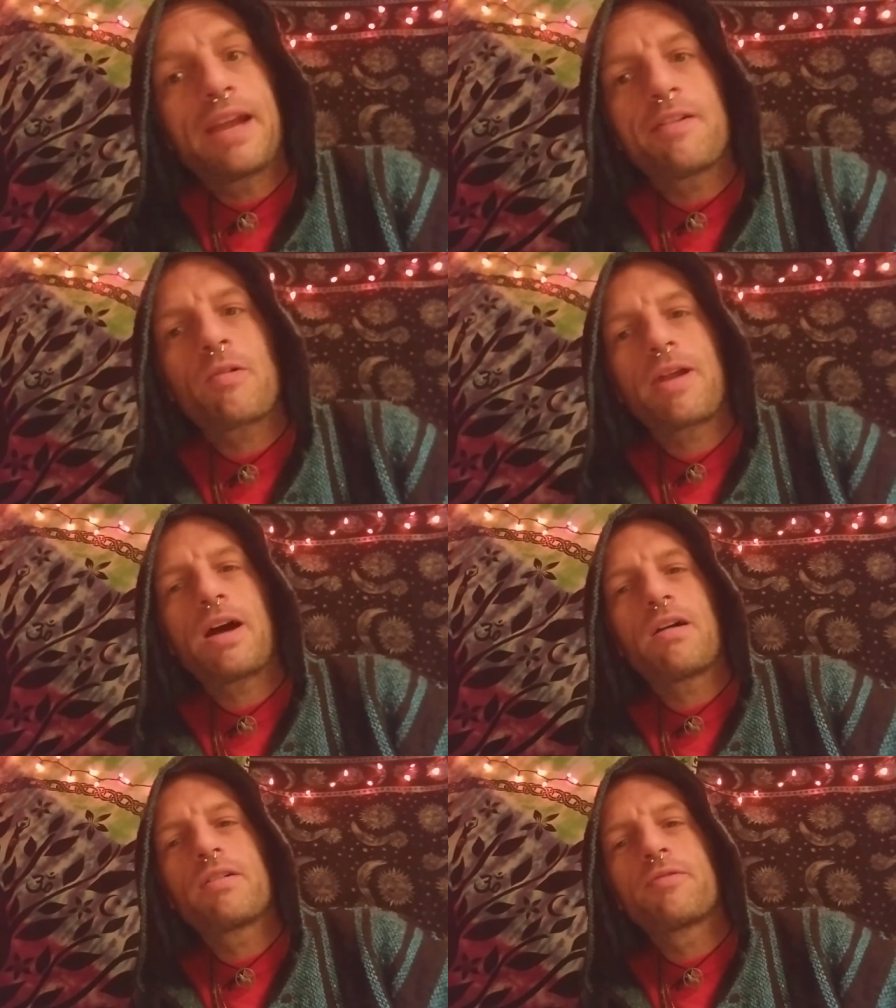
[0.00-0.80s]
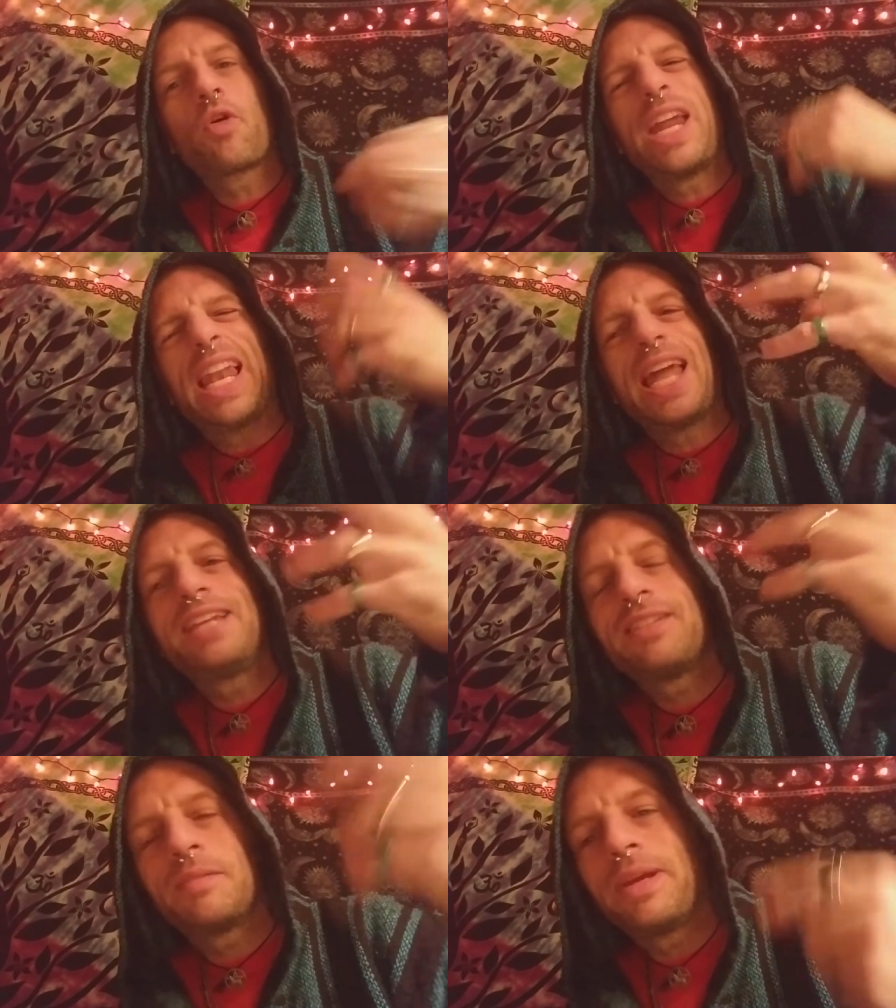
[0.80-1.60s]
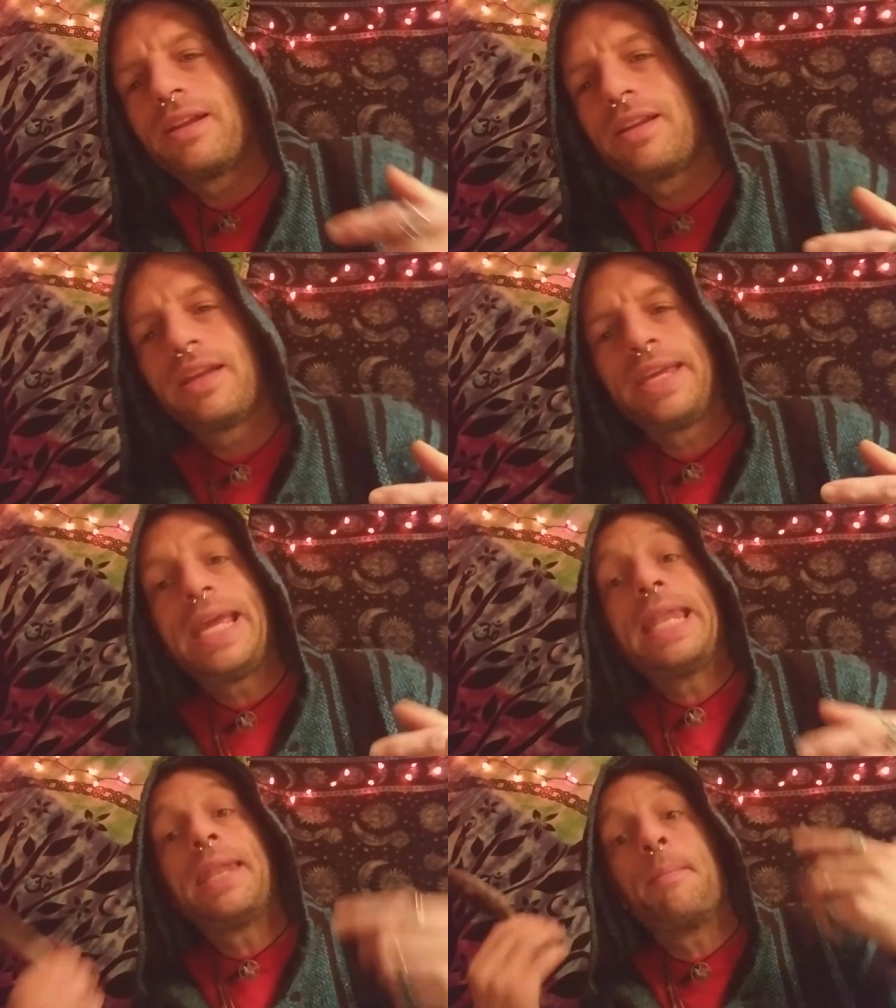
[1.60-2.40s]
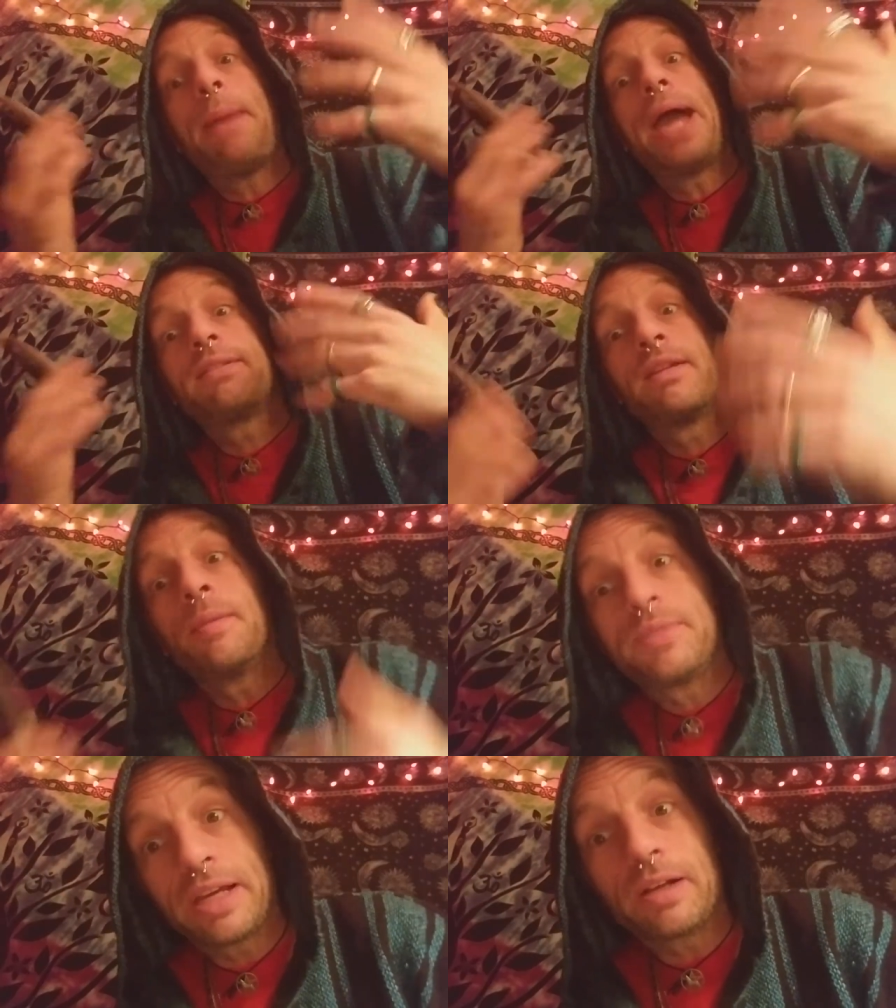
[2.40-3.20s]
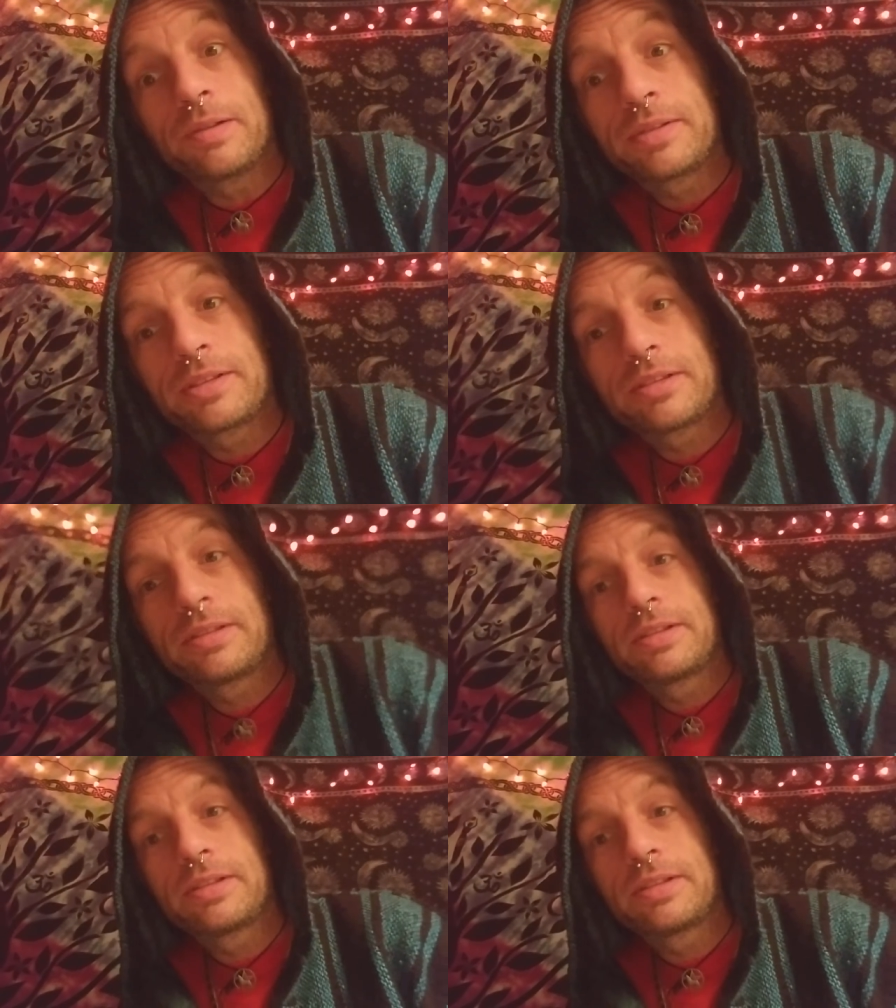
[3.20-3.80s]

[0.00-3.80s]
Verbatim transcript: everyone out for enlightenment, getting them back to themselves,